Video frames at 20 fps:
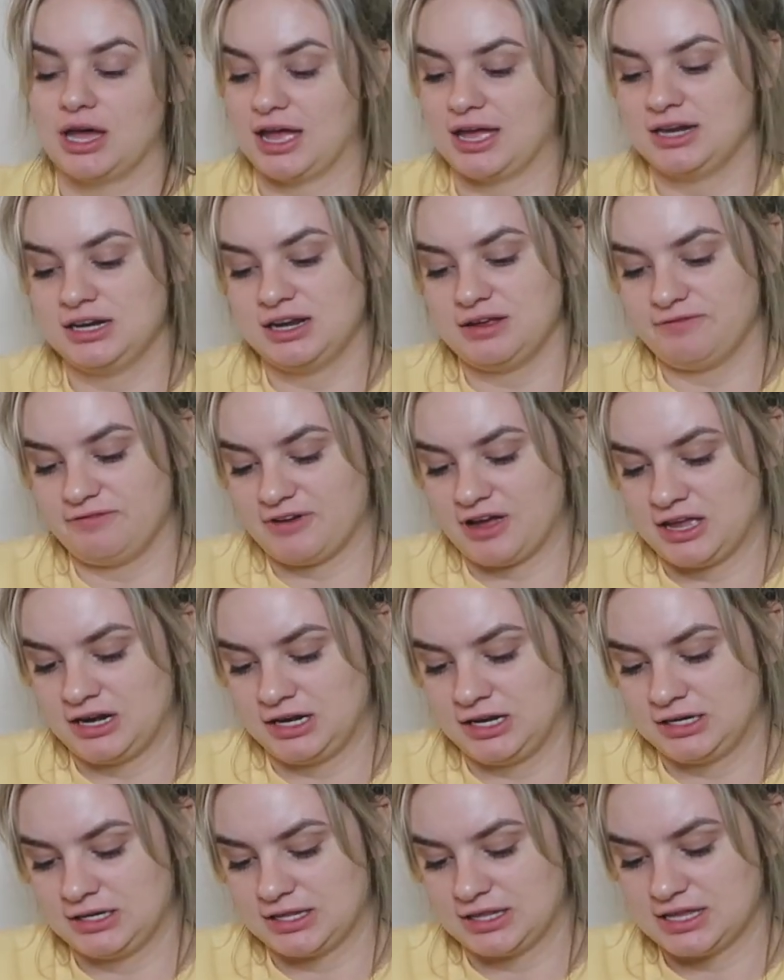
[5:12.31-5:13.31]
I ended up
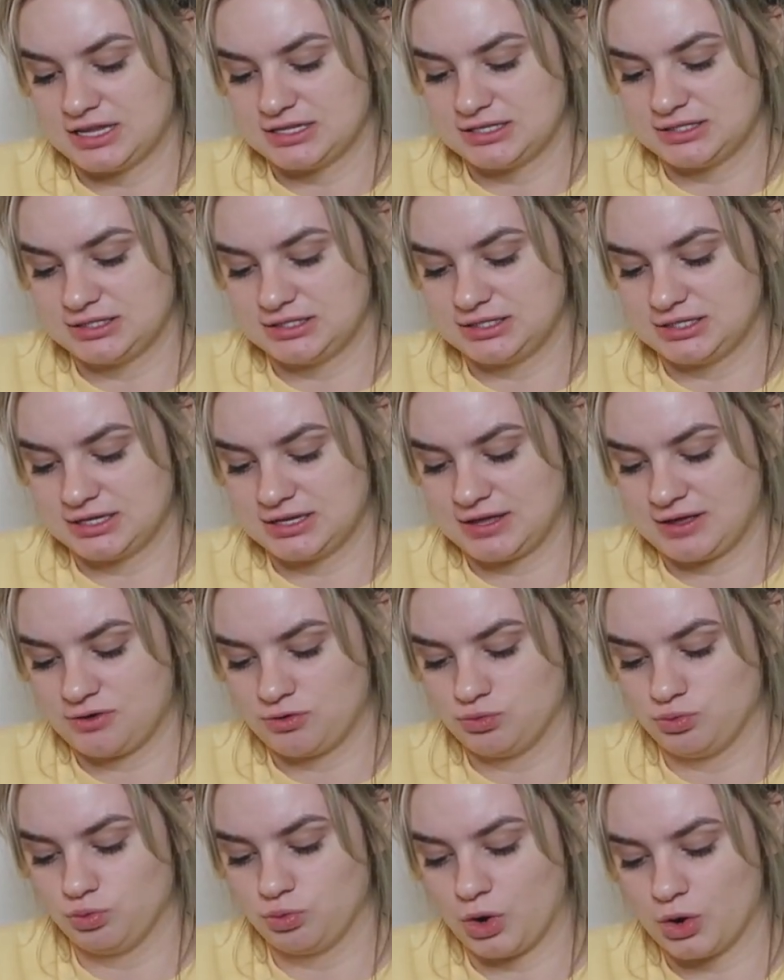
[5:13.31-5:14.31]
finding this
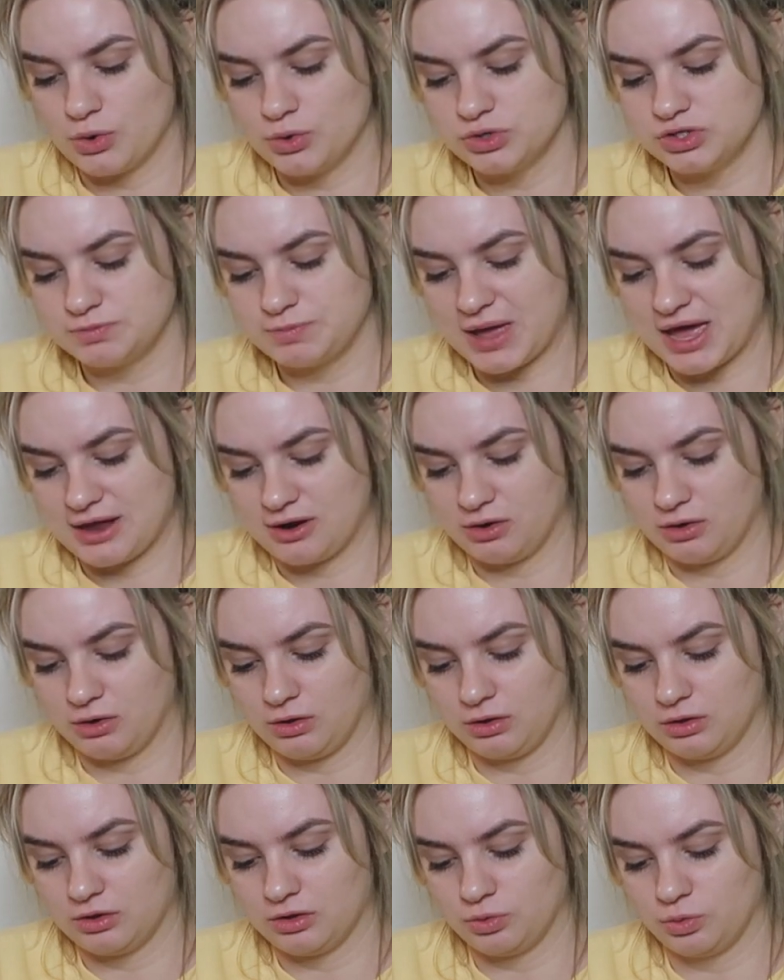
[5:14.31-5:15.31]
rose
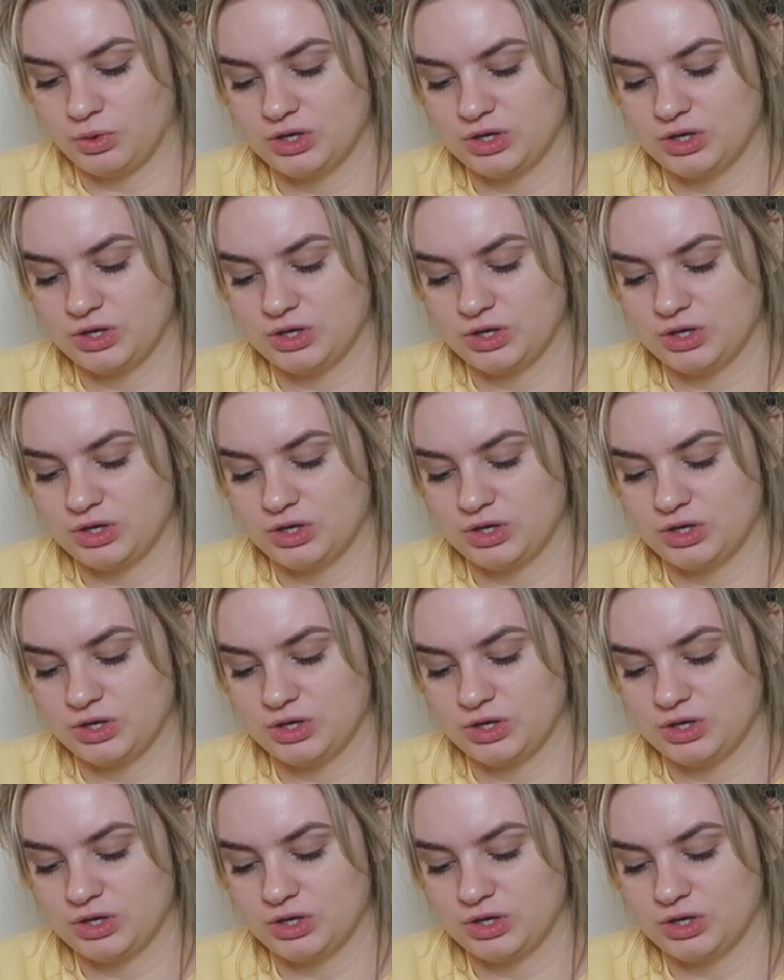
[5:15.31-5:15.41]
petal